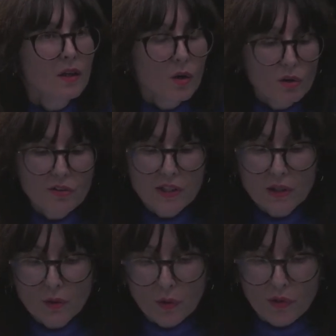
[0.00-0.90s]
All three
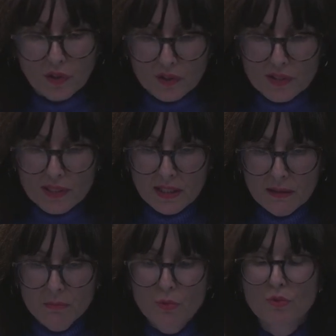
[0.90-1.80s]
authors,
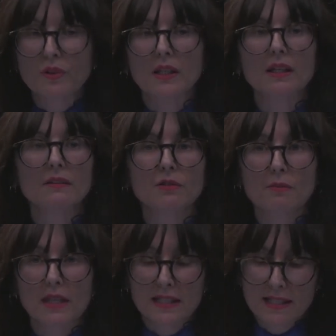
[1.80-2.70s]
moving
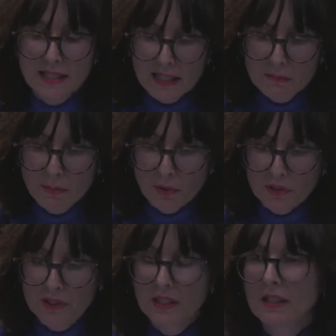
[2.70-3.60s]
from their
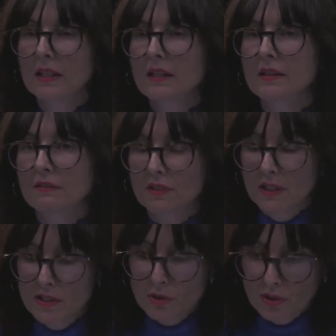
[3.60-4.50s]
standpoint, different
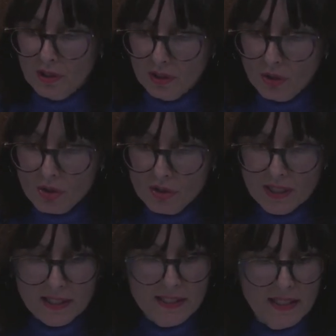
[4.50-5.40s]
historical
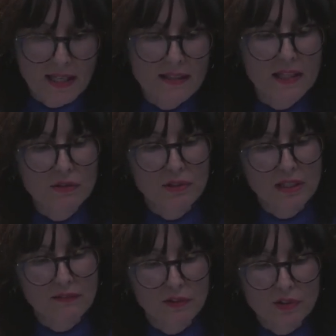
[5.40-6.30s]
context, and their
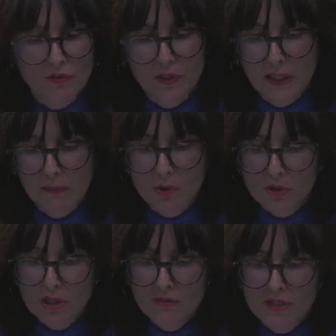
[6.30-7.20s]
unique philosophical
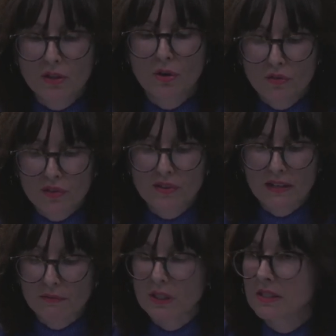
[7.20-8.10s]
motives, offer
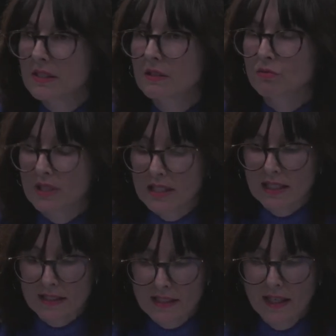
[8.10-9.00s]
diverse
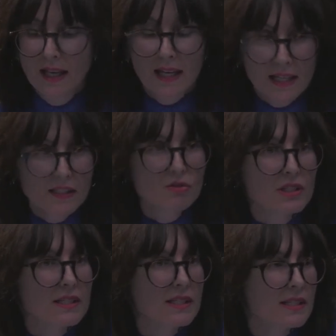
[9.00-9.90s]
readings and
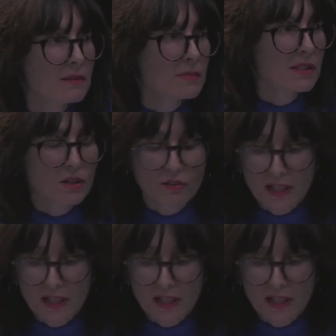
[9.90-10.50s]
criticisms of